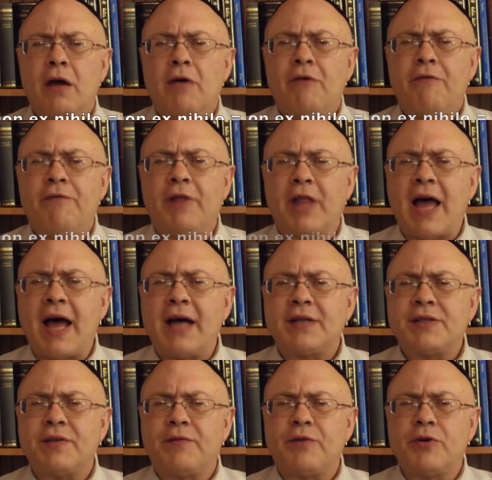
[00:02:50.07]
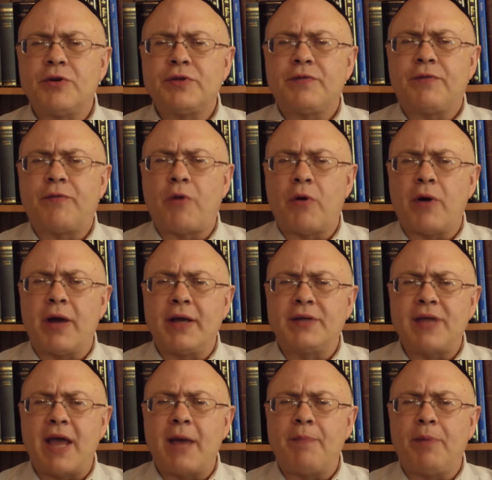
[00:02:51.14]
Philosophers, for
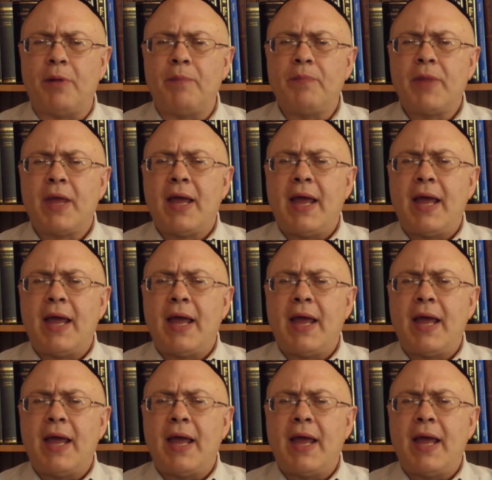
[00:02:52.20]
example,